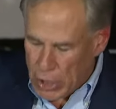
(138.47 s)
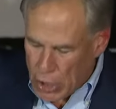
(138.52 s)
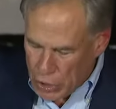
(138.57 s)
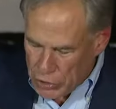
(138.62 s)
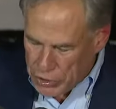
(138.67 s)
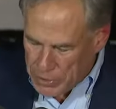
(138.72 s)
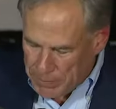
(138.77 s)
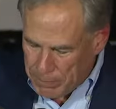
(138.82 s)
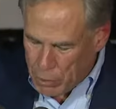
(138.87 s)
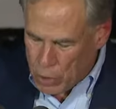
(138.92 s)

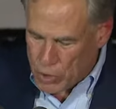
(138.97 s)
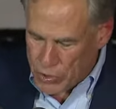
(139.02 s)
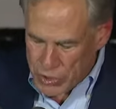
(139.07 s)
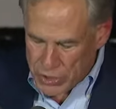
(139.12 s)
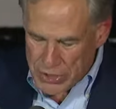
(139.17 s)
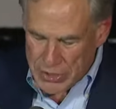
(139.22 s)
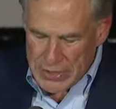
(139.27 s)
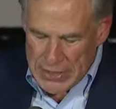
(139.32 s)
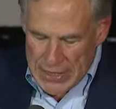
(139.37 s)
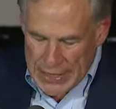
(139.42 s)
on the
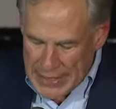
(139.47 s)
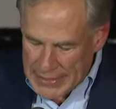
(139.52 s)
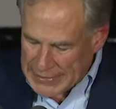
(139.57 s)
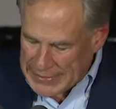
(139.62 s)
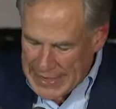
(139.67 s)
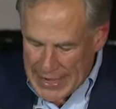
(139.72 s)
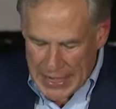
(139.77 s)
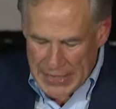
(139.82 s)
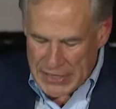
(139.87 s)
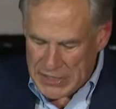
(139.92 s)
border, and
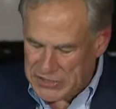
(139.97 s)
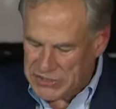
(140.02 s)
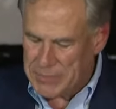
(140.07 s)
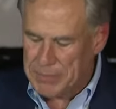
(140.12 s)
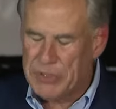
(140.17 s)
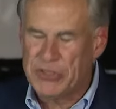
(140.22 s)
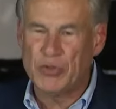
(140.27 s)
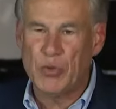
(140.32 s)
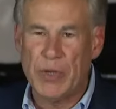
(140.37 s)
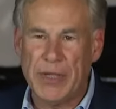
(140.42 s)
counties in
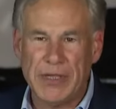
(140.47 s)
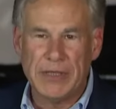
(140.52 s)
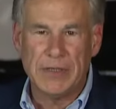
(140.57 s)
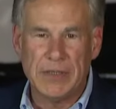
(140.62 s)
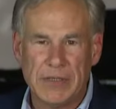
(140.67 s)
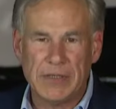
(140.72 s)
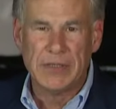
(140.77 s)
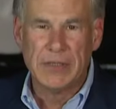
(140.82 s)
between.